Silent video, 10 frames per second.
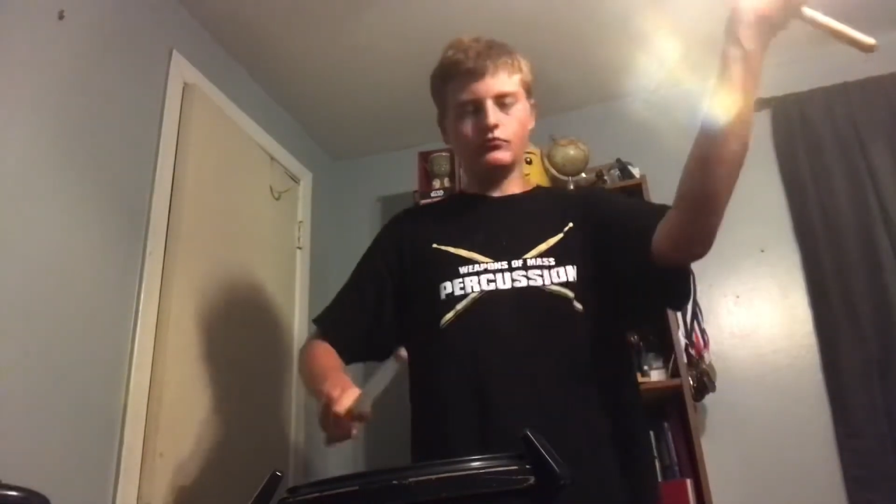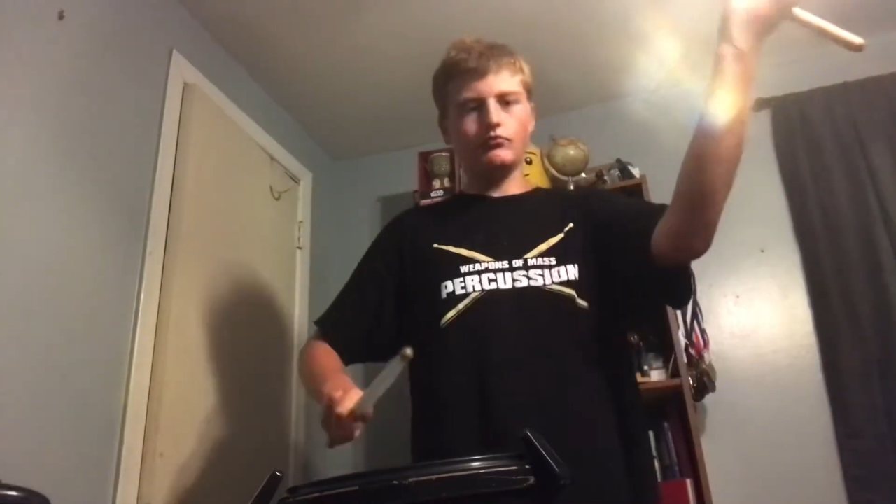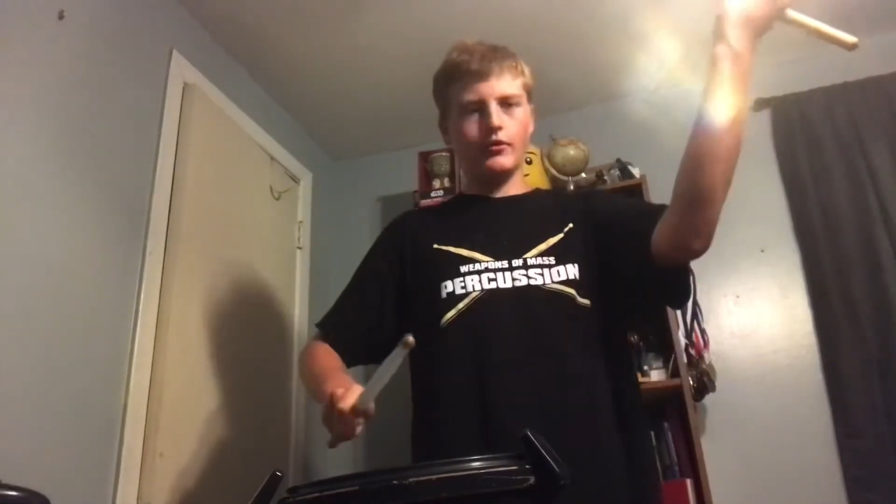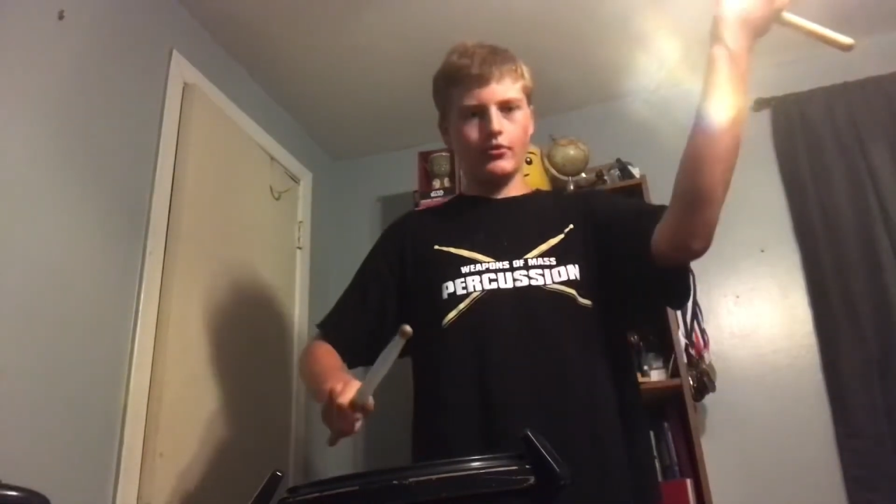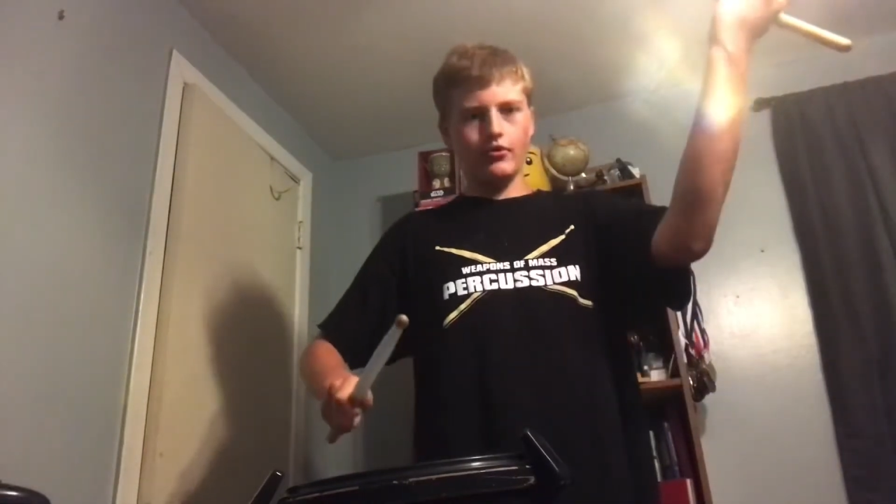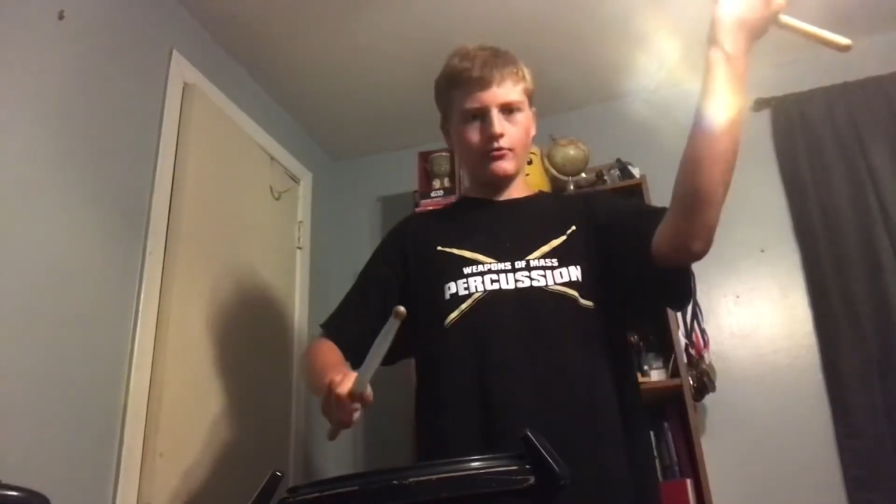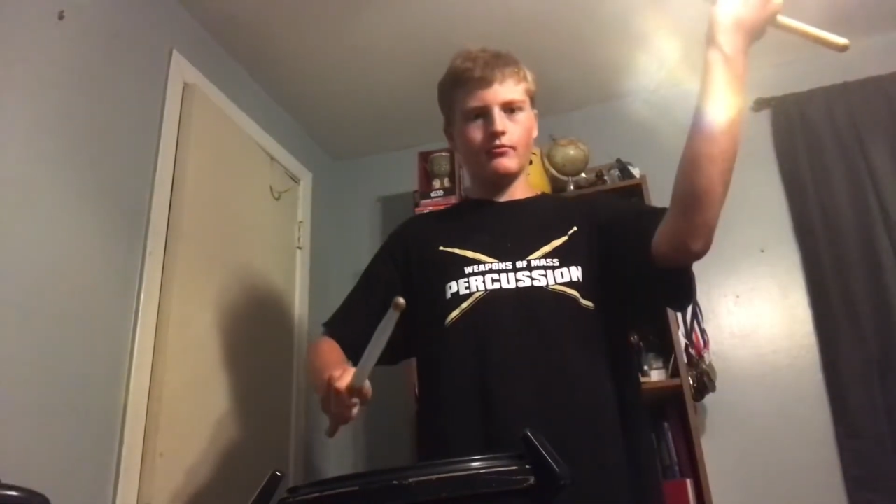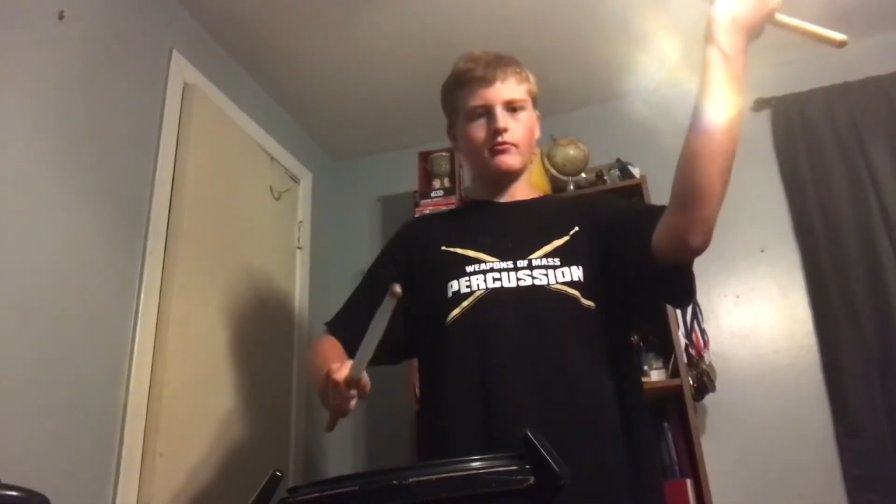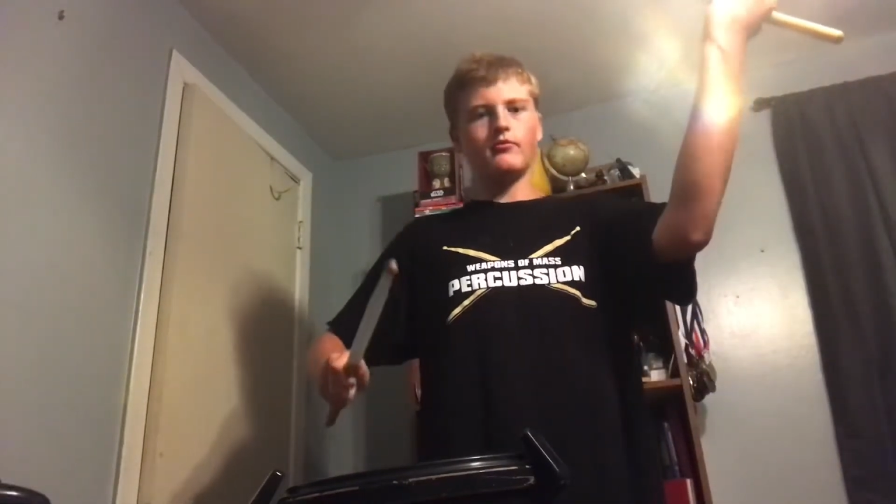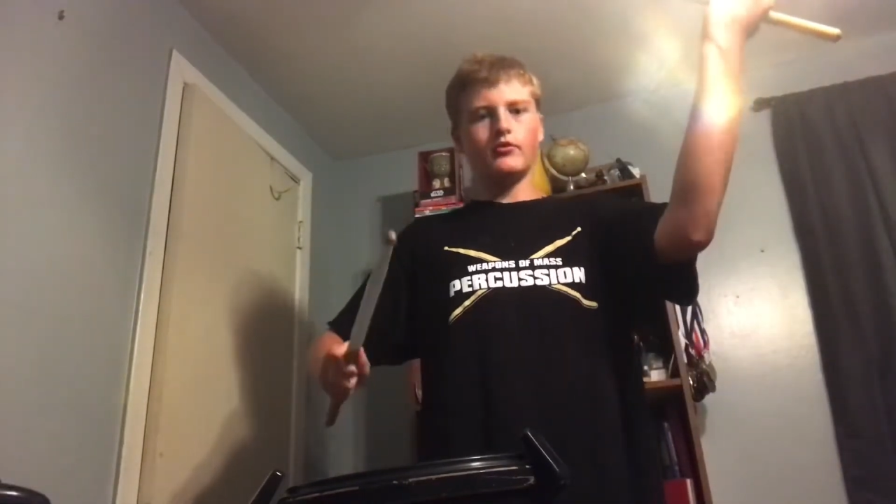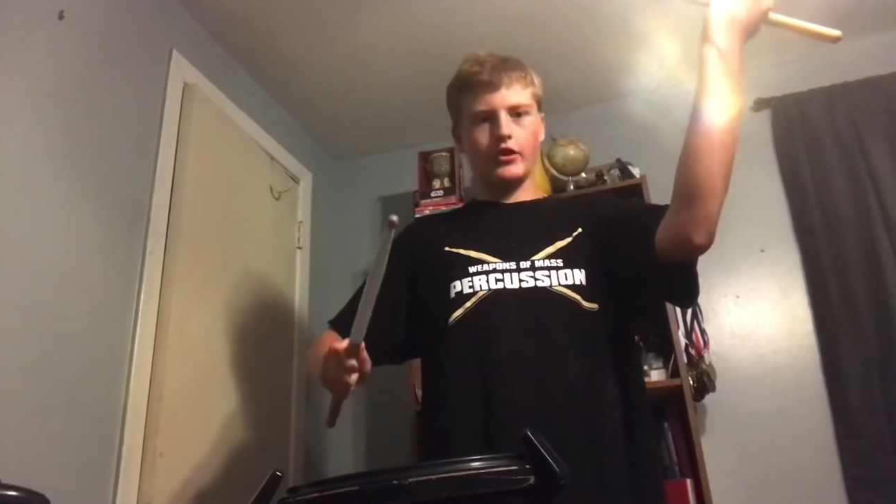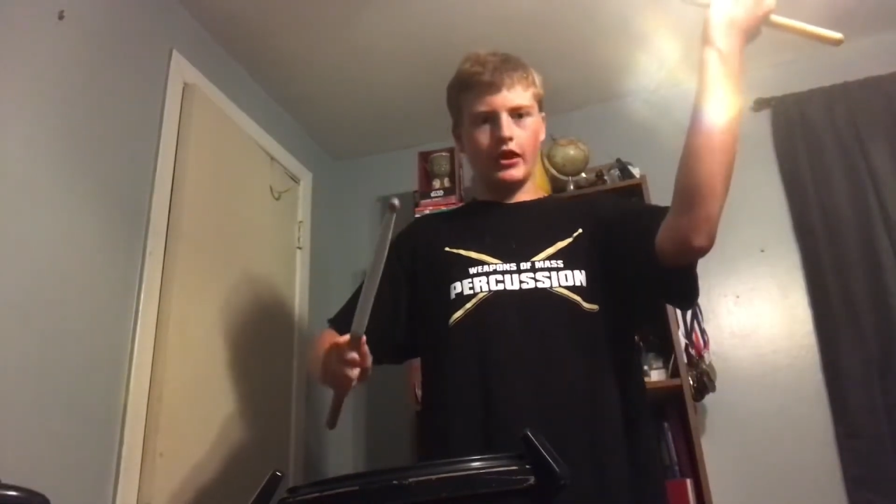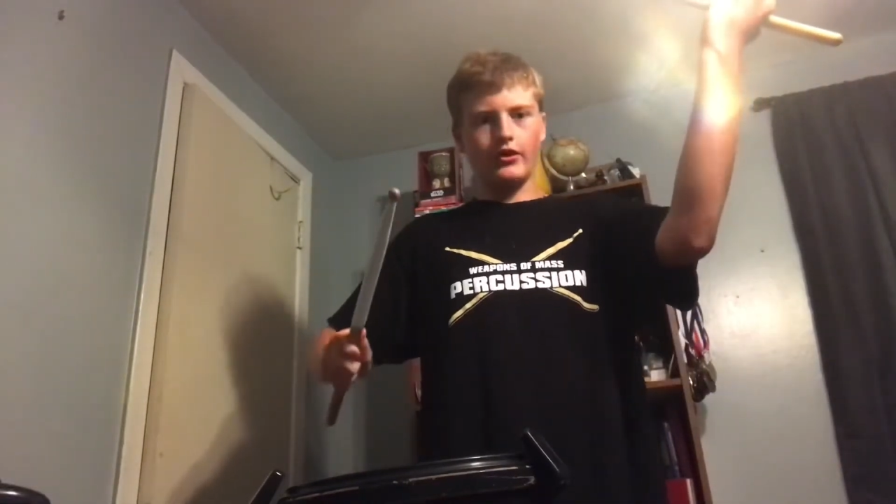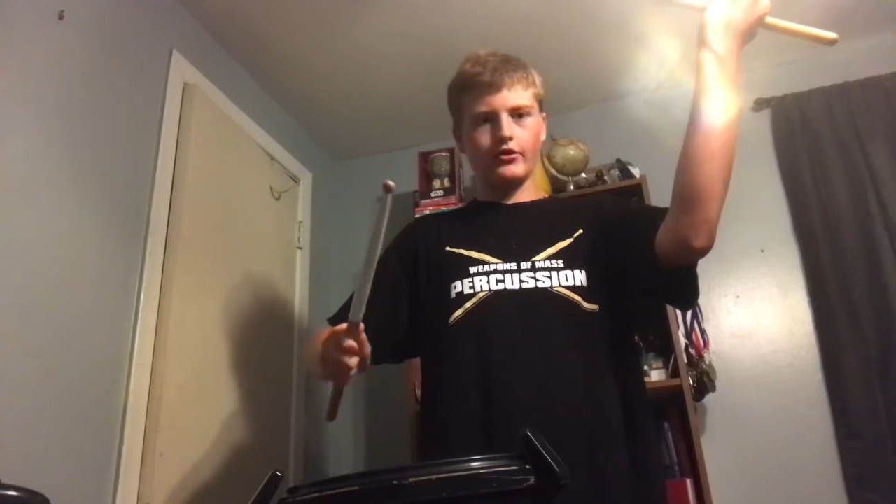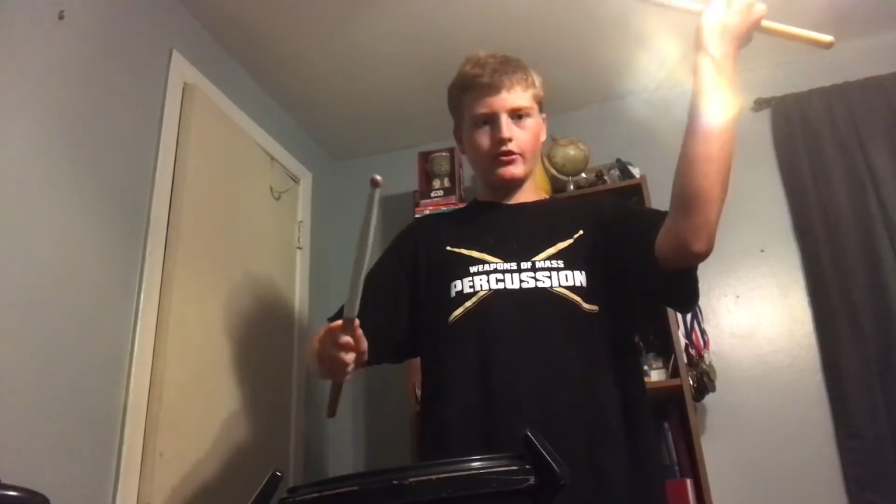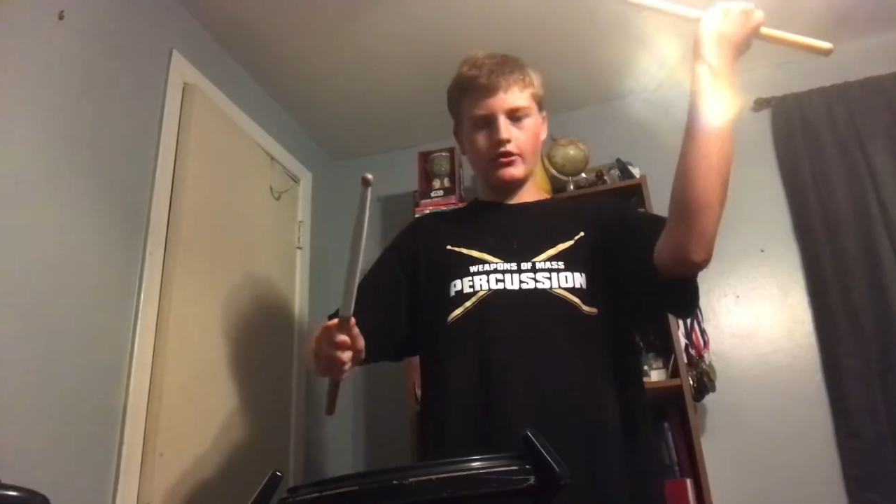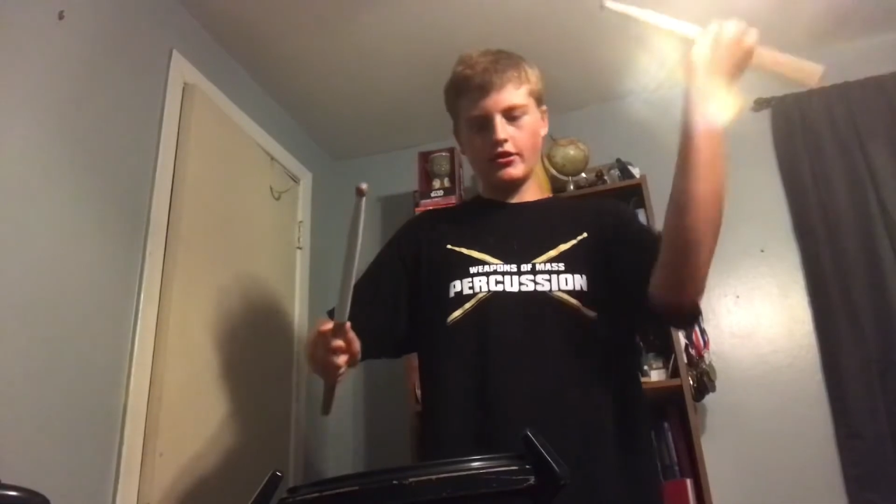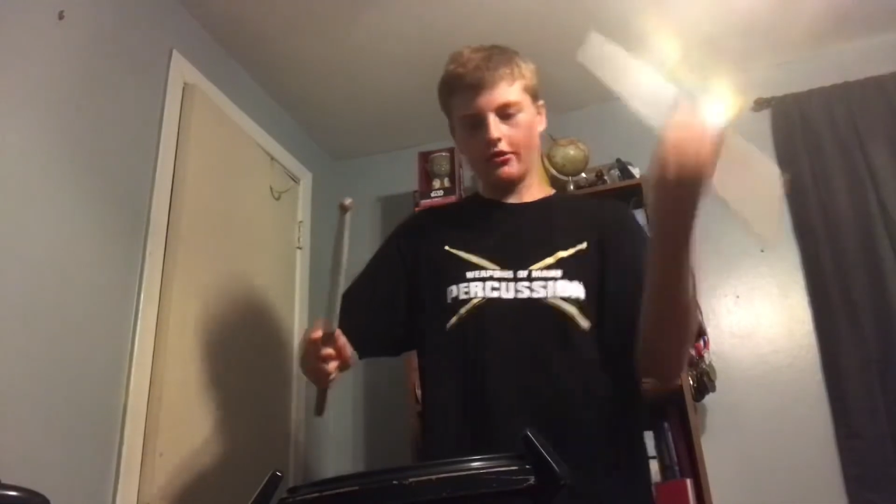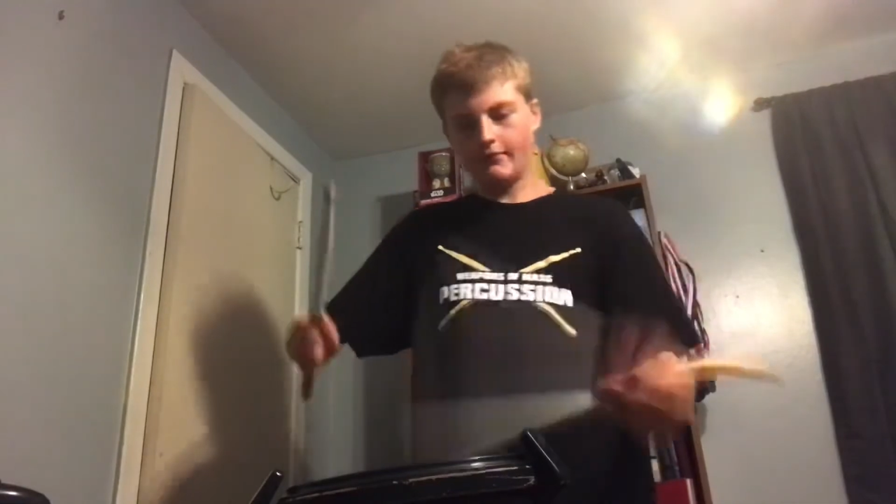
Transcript: Make sure your stick height's consistent.